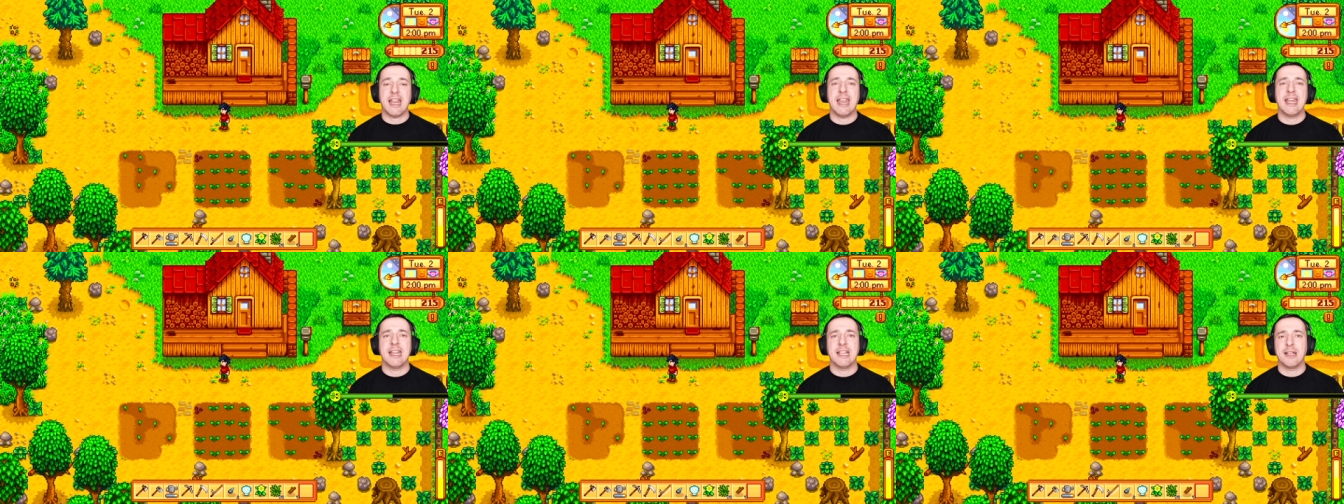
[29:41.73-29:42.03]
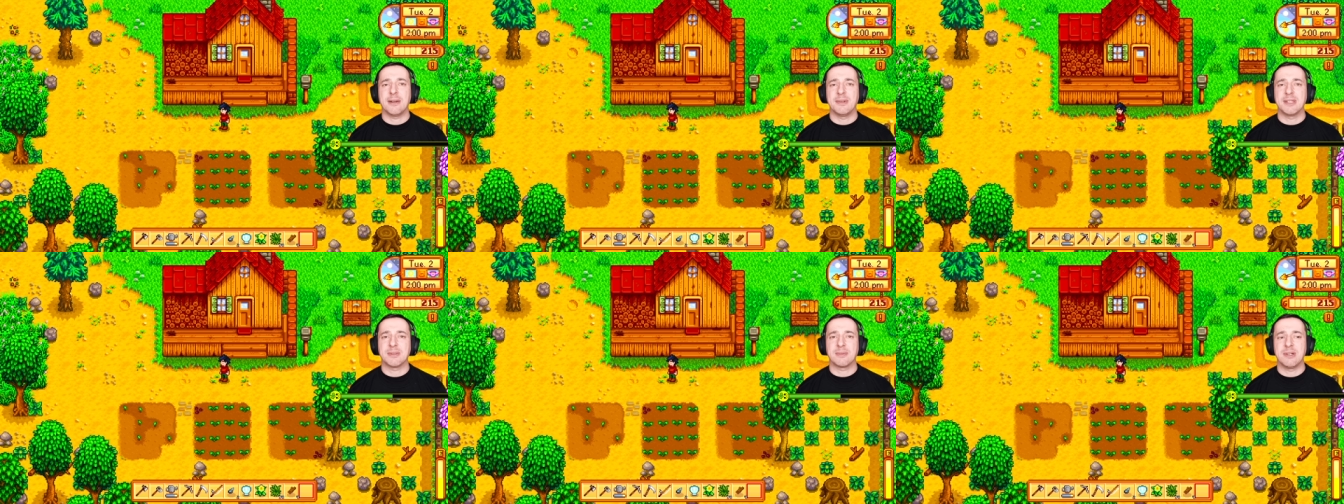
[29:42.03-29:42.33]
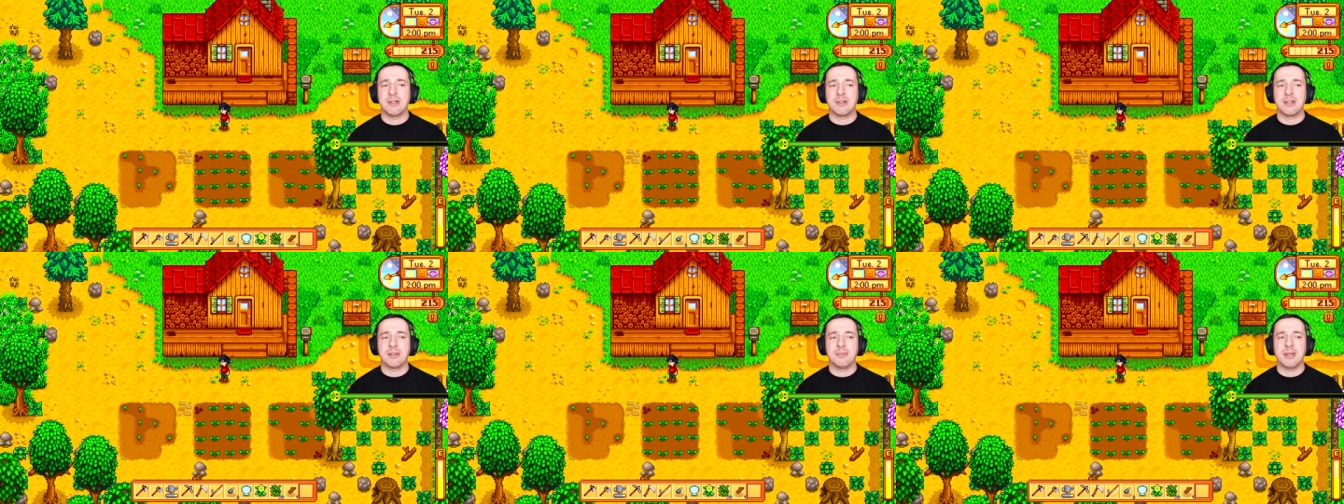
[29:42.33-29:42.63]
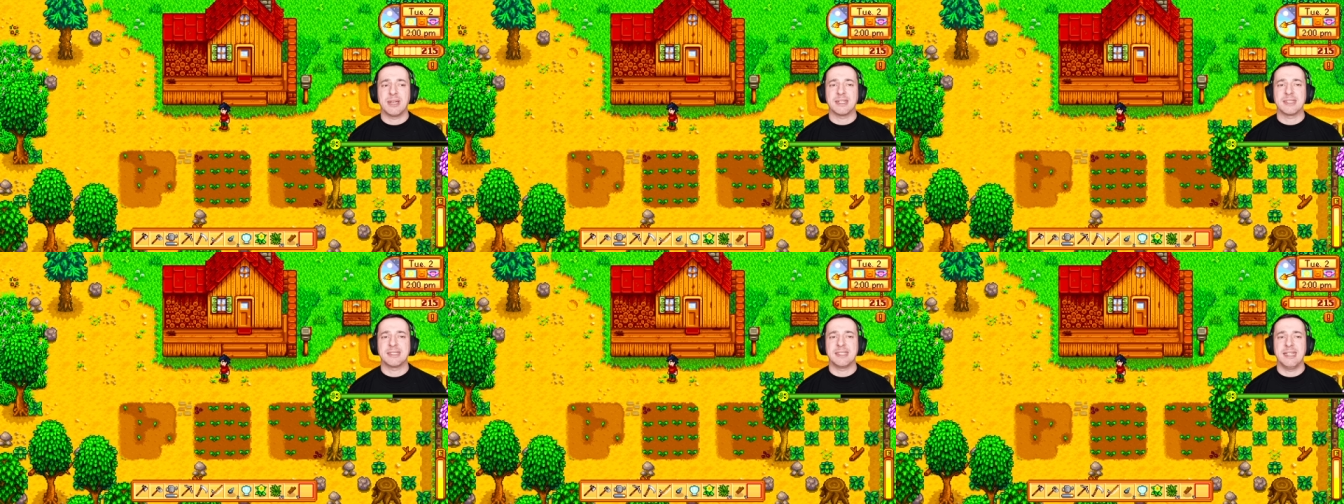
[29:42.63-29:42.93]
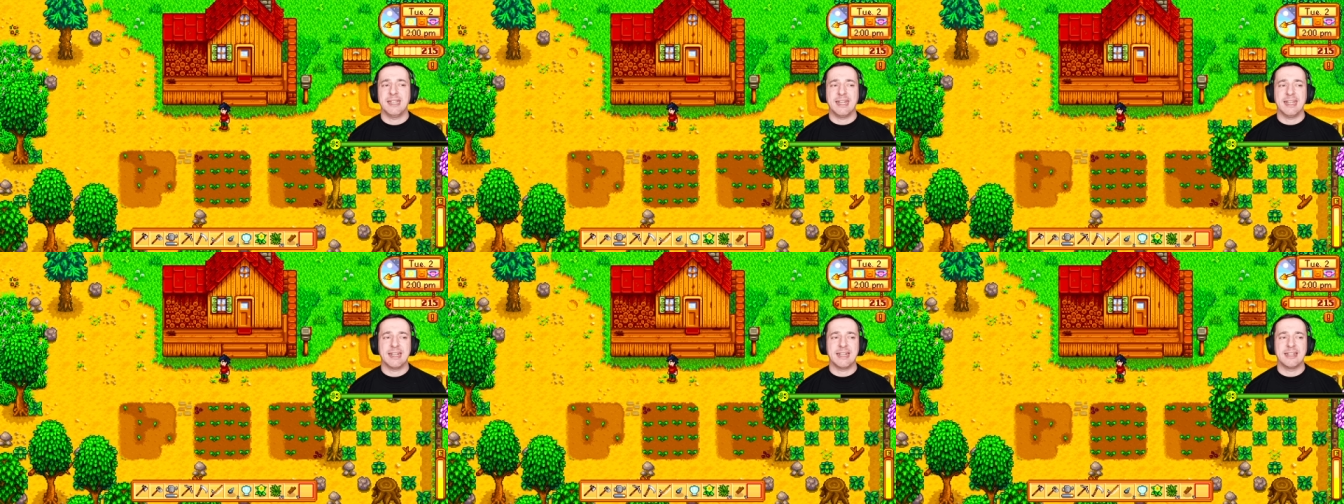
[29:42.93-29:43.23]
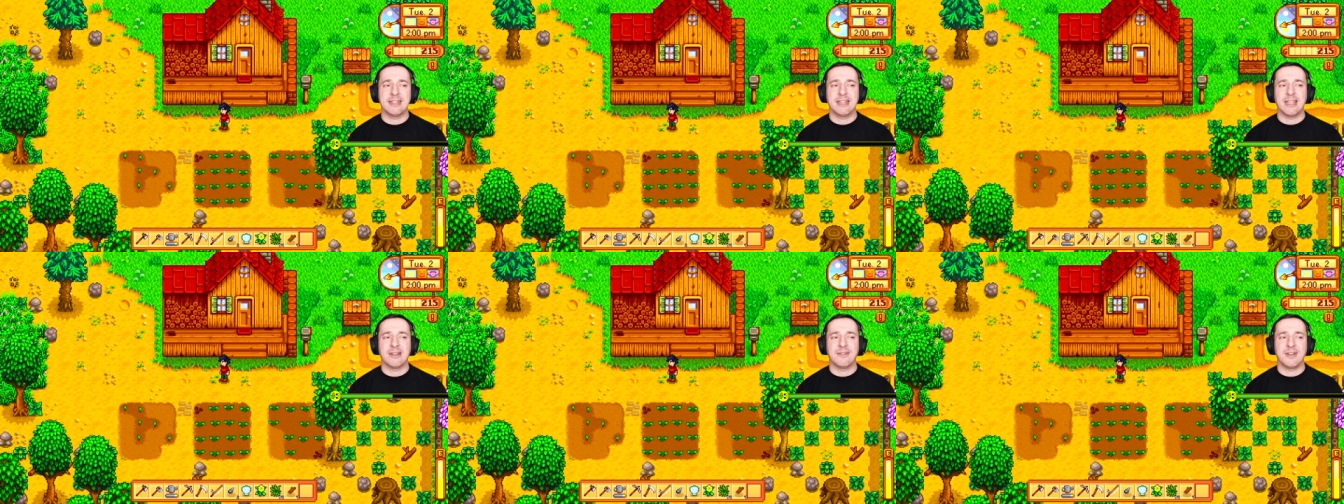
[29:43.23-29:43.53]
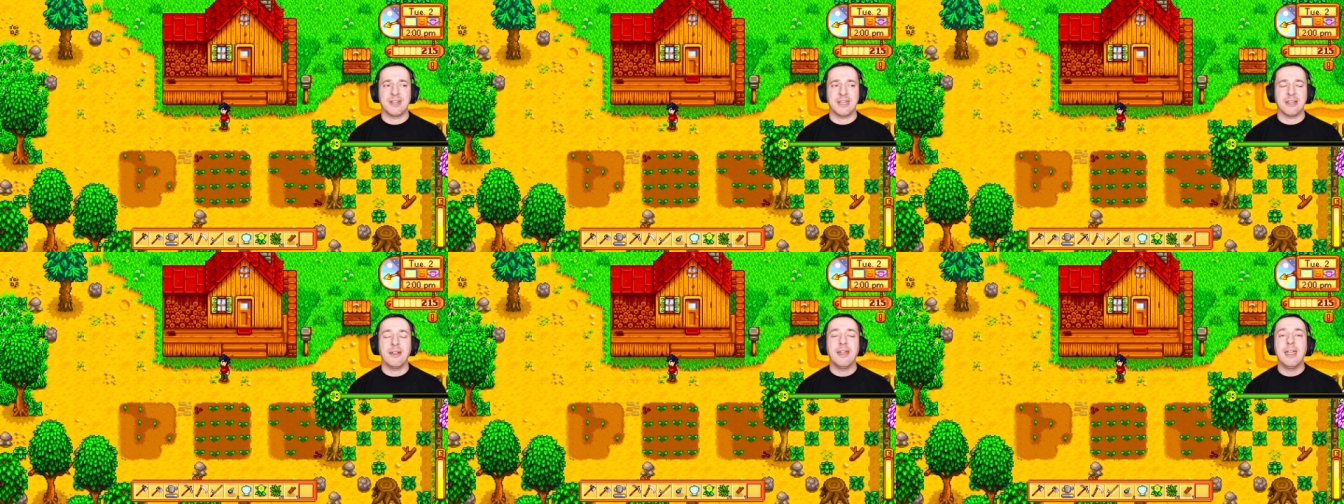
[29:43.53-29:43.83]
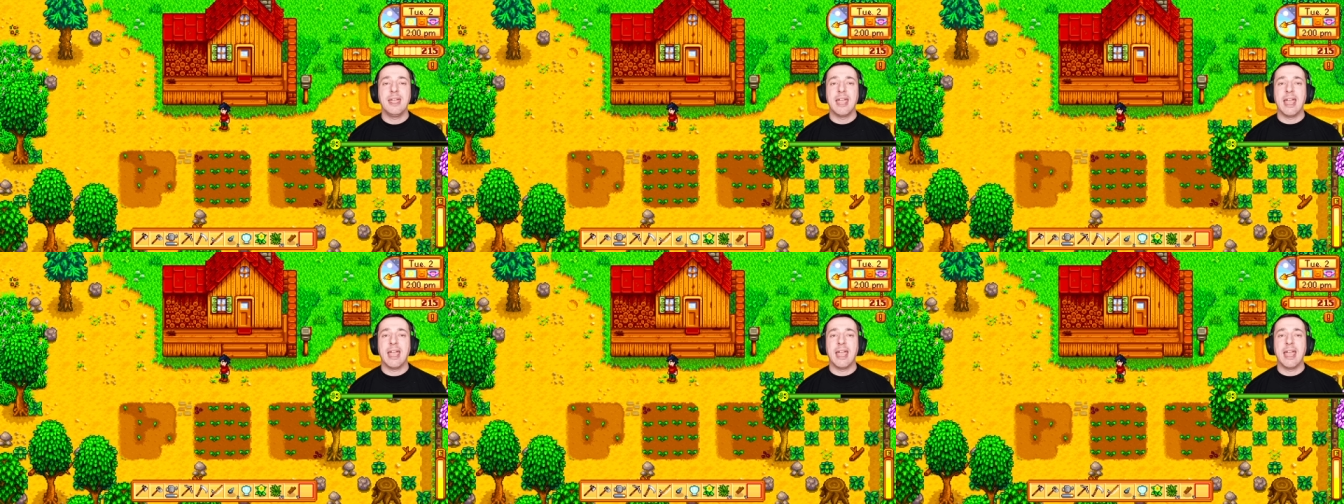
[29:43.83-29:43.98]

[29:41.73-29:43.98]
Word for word: Any comments welcome. I'll see you again in another video.